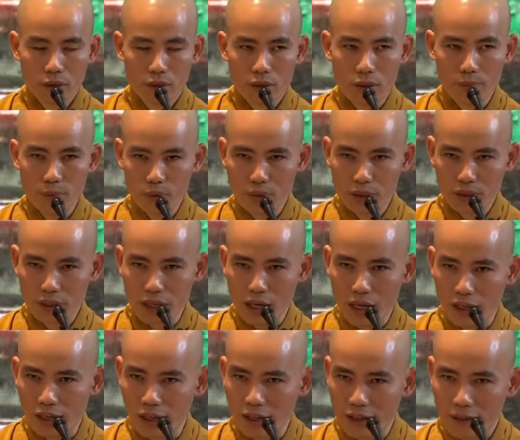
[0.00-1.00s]
the Buddha
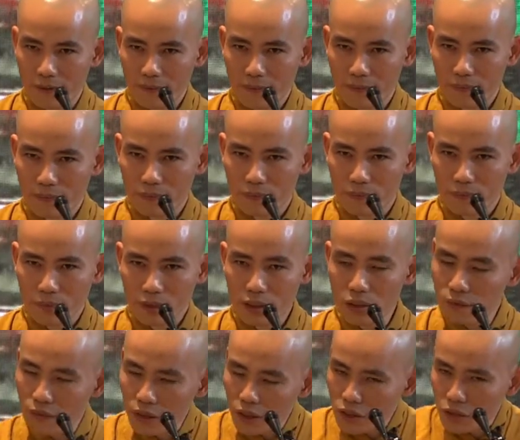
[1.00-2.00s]
saying,
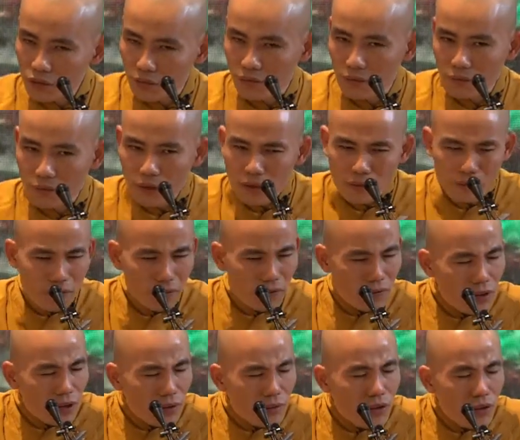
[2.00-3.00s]
it's very,
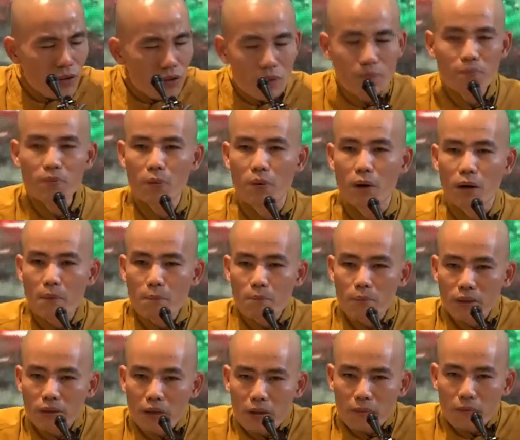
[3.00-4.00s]
very simple
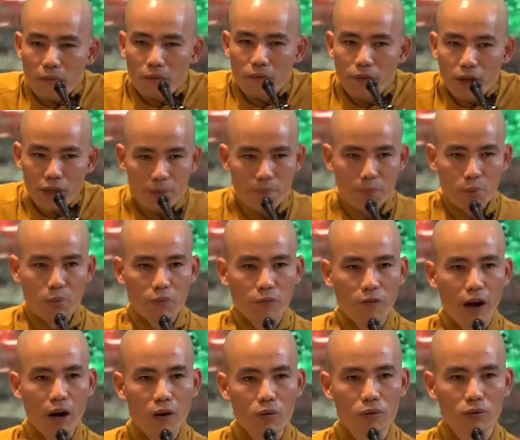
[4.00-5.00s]
but very
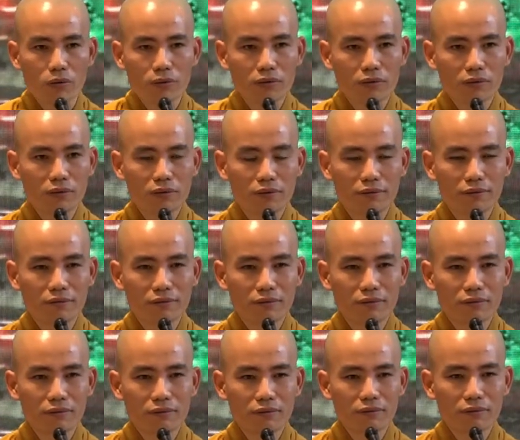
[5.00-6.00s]
profound.
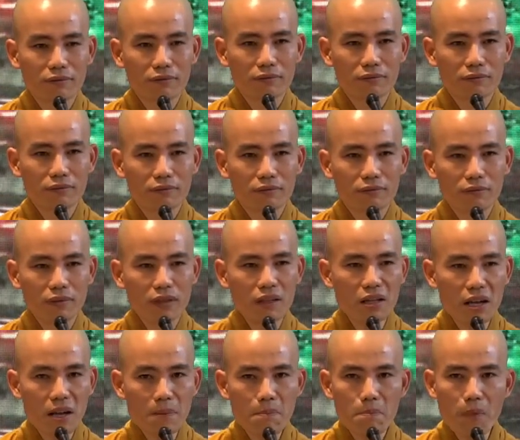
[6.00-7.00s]

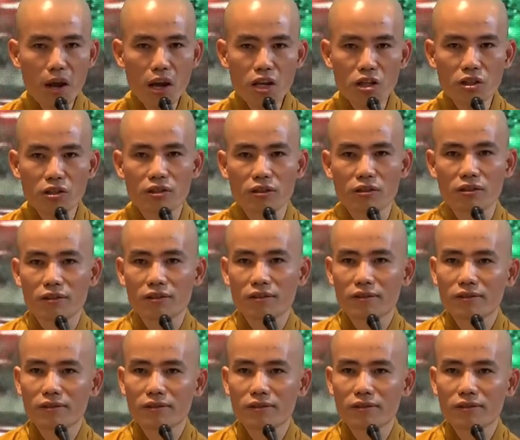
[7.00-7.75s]
Amazing